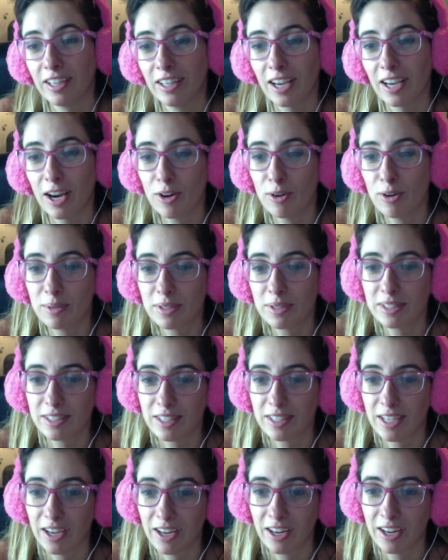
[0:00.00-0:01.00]
I would be
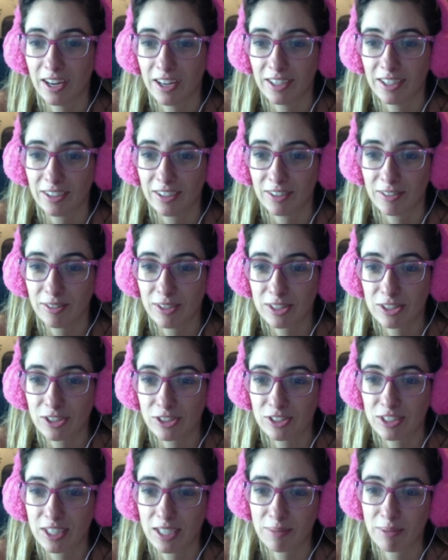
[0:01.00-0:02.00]
scared. What's your
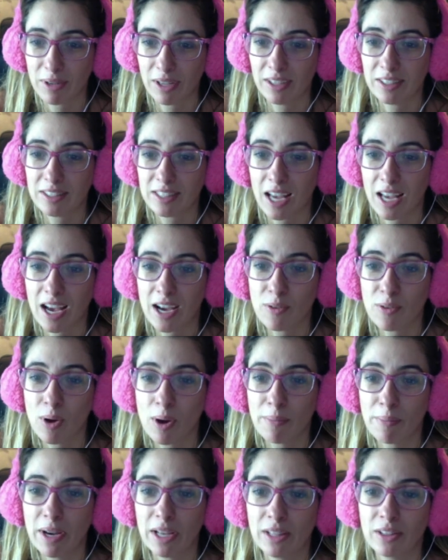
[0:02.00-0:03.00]
Gmail? It's I want
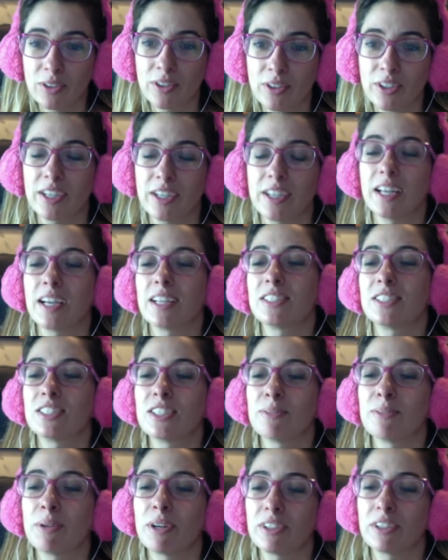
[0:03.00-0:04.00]
my Lauren at
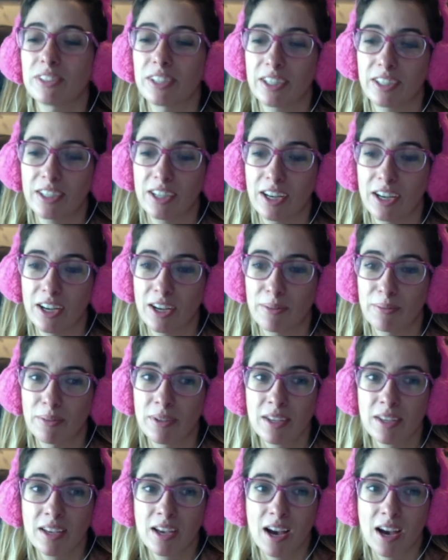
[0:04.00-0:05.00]
gmail.com.
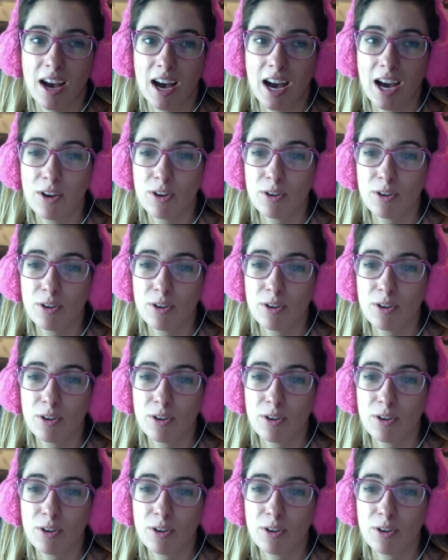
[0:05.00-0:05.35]
I would